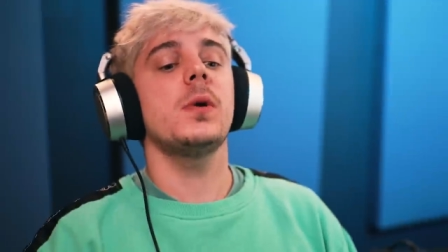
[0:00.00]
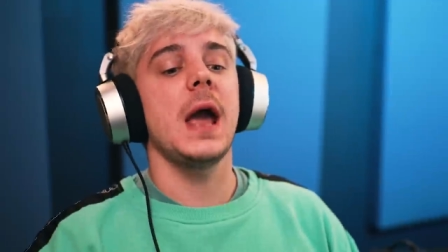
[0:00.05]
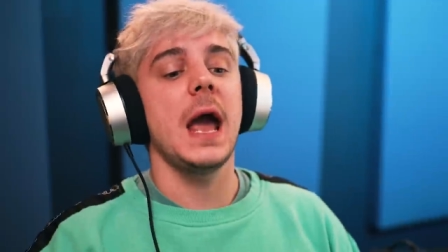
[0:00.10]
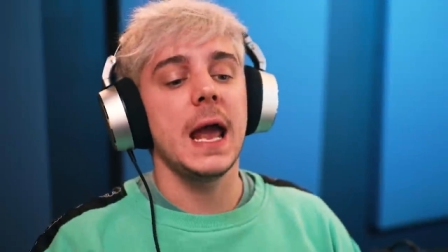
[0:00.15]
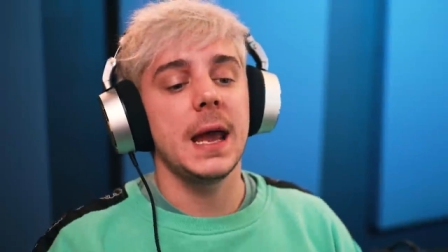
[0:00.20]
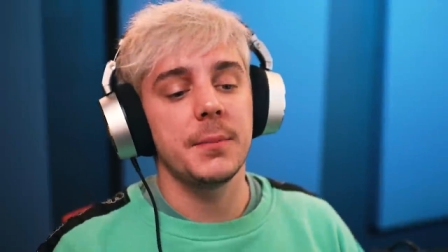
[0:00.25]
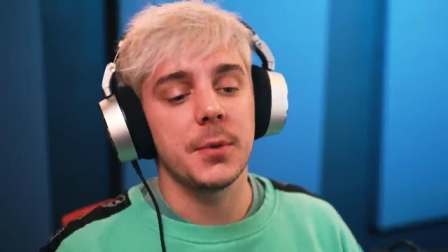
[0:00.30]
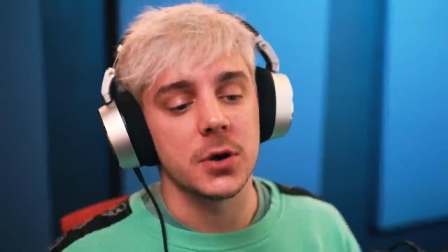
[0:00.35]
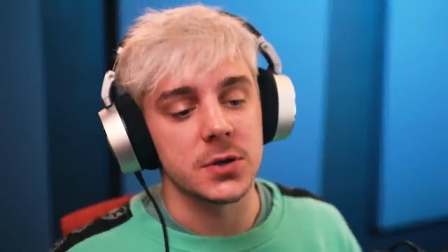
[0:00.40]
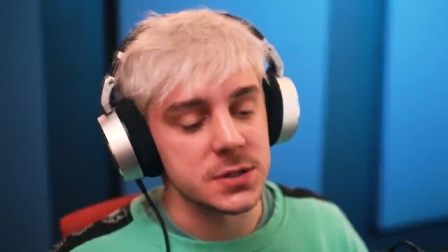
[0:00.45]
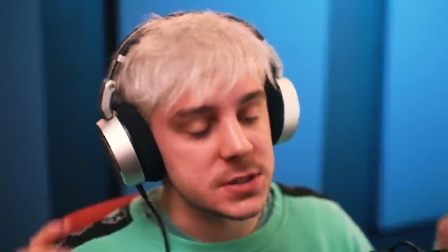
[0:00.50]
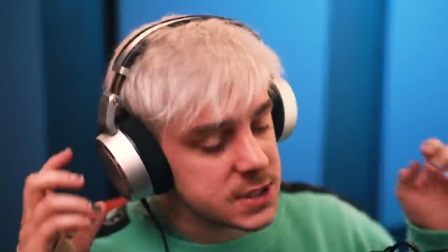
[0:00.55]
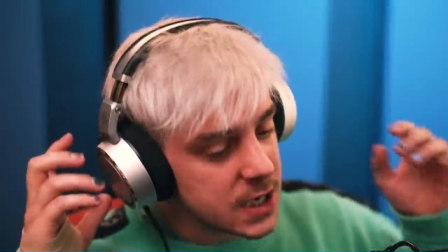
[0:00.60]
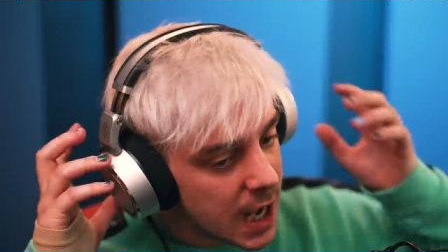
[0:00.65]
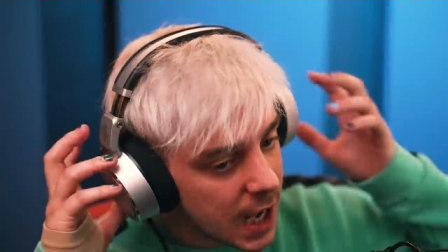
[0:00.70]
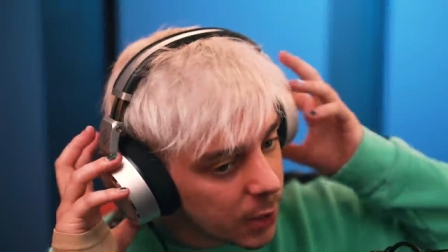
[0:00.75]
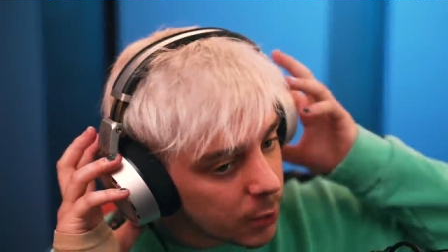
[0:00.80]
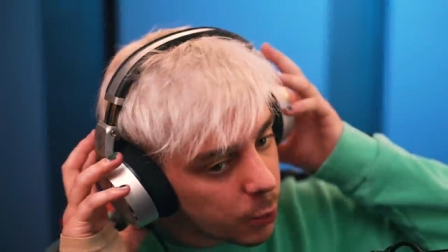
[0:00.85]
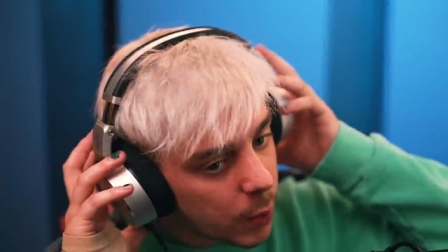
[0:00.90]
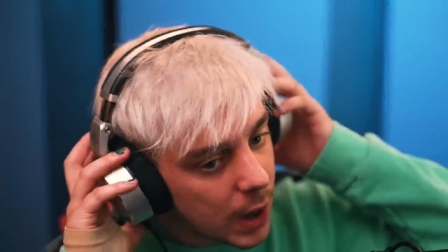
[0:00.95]
gamers,
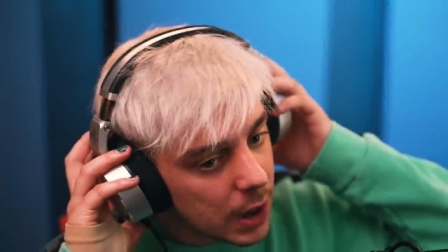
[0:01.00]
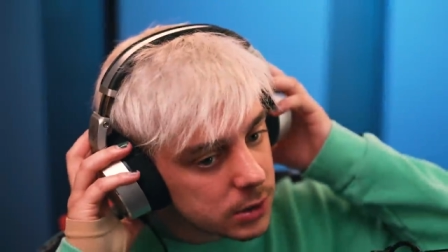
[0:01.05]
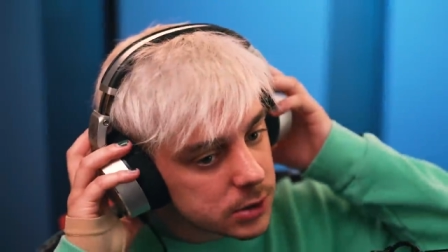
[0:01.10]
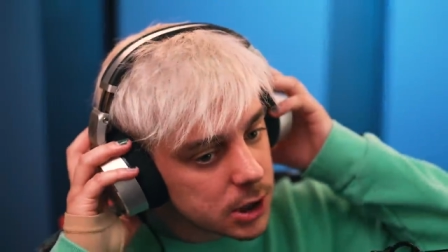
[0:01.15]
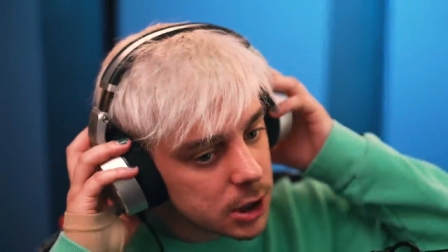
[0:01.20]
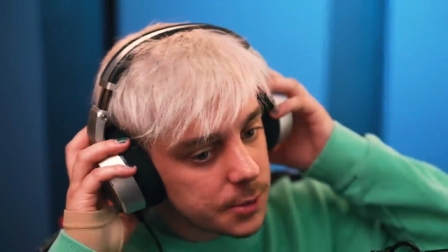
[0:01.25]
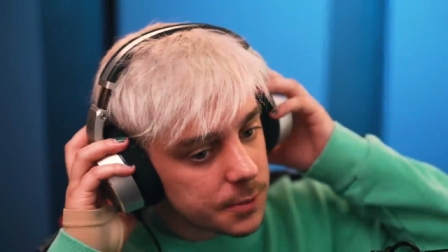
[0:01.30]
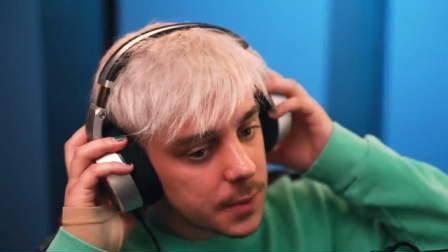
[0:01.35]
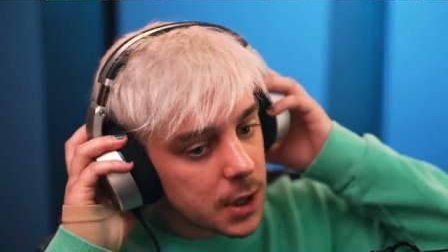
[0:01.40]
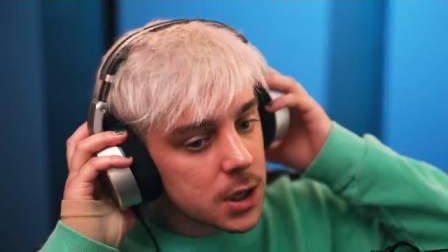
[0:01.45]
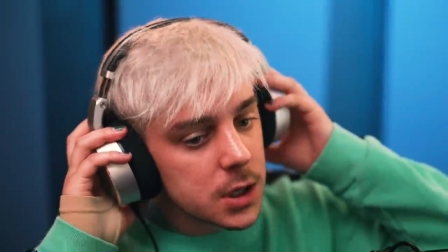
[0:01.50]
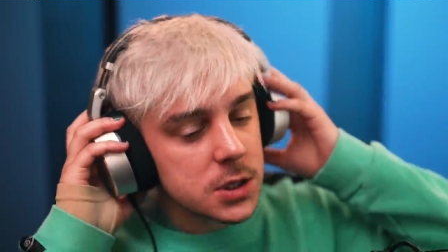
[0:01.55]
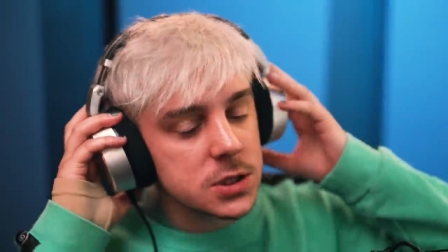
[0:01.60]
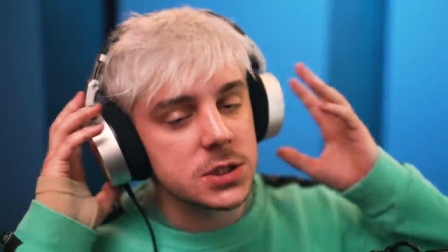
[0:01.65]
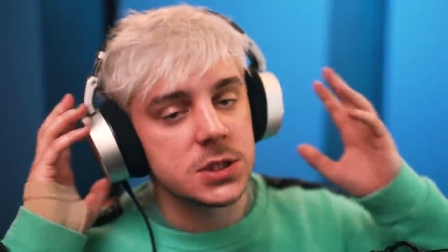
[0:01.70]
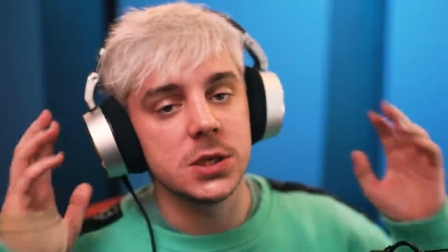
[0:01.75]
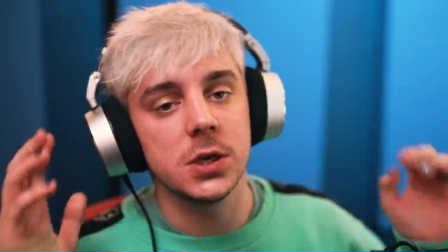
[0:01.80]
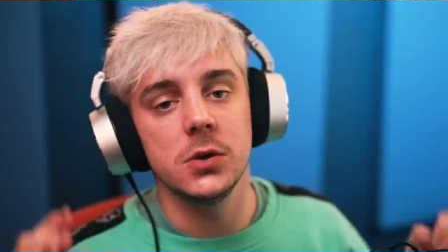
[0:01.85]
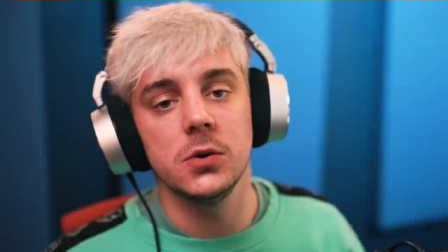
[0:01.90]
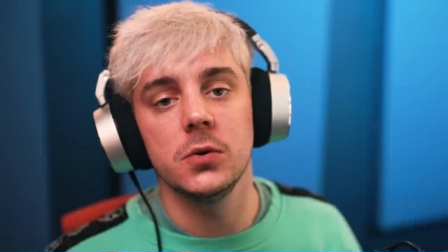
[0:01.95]
and welcome
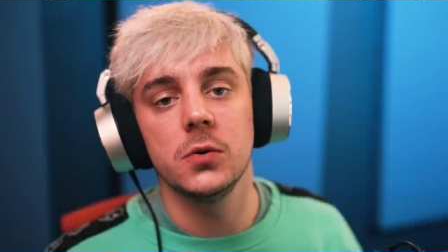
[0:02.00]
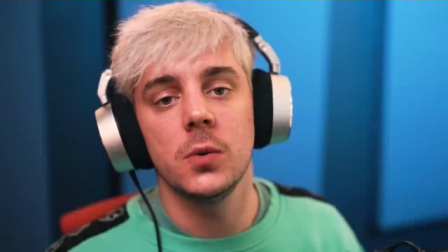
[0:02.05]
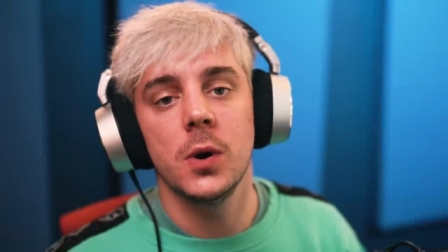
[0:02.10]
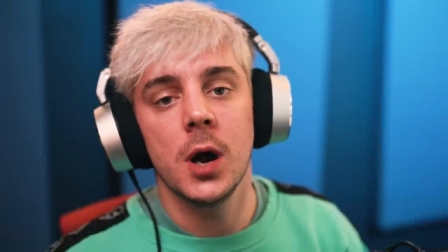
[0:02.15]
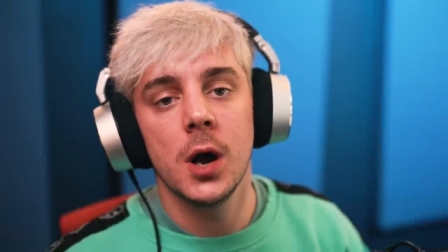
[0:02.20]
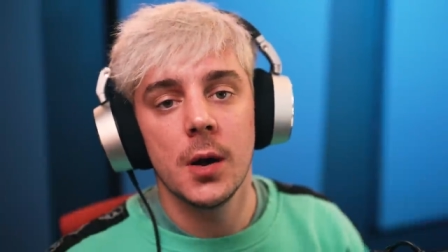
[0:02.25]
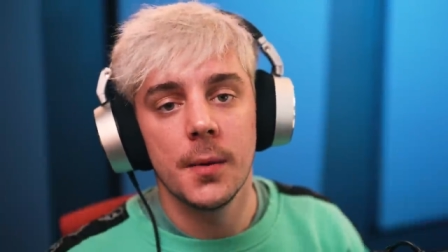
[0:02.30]
to